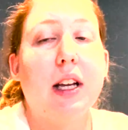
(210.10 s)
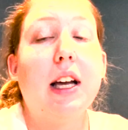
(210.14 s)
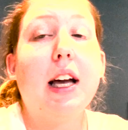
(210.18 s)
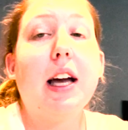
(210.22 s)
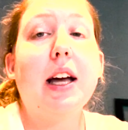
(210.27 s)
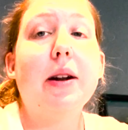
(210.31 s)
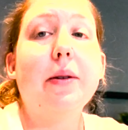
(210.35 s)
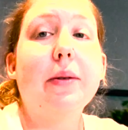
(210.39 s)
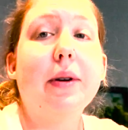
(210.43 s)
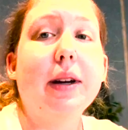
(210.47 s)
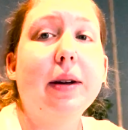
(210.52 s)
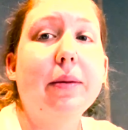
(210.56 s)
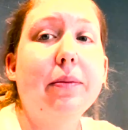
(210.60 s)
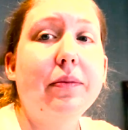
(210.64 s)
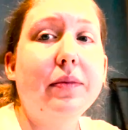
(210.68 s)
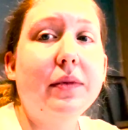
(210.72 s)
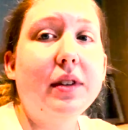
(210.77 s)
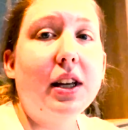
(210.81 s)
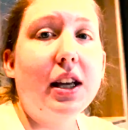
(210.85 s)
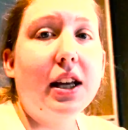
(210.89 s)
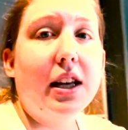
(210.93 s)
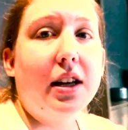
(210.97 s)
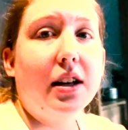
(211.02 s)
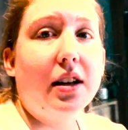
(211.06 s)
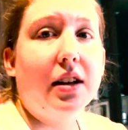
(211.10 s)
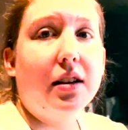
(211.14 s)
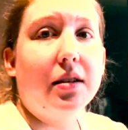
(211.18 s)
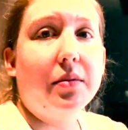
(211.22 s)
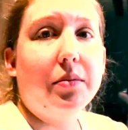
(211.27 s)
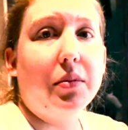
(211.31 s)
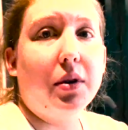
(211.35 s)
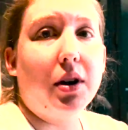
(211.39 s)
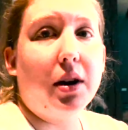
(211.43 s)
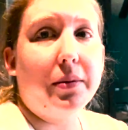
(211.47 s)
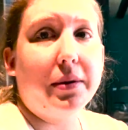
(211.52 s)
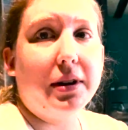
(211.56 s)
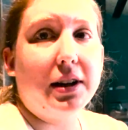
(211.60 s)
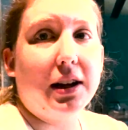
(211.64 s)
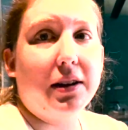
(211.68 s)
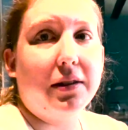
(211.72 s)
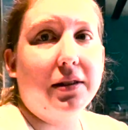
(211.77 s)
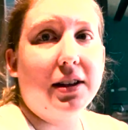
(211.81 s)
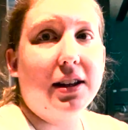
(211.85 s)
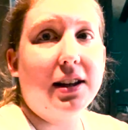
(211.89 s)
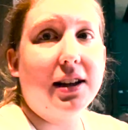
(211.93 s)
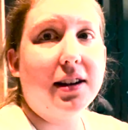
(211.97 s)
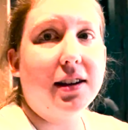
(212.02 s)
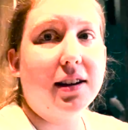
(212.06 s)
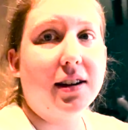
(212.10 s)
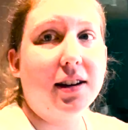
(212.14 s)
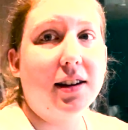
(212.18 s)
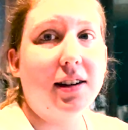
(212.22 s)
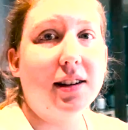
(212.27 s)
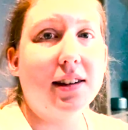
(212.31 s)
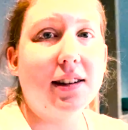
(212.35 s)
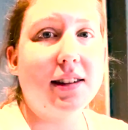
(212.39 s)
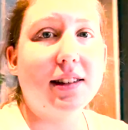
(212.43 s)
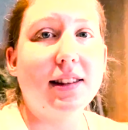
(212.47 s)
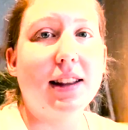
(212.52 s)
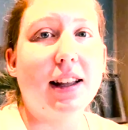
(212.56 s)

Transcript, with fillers: Anyway, King brought me down here.